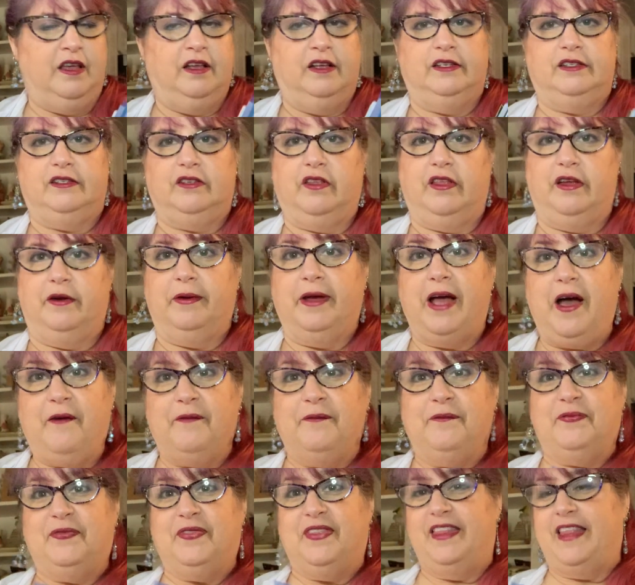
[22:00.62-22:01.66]
so there we go.
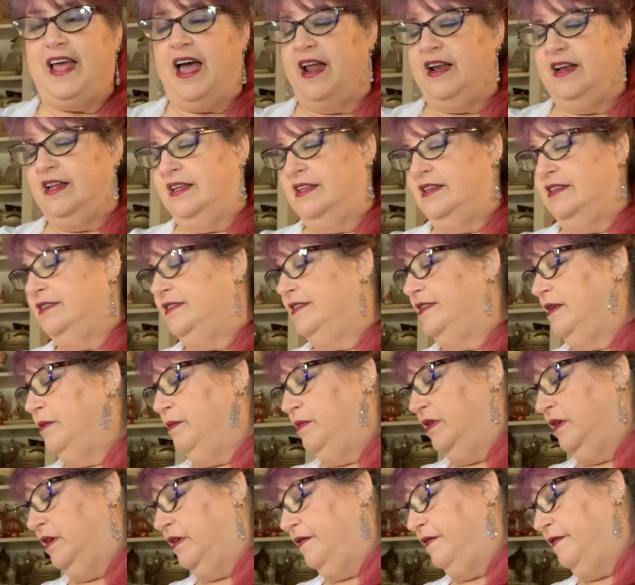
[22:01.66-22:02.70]
That is the book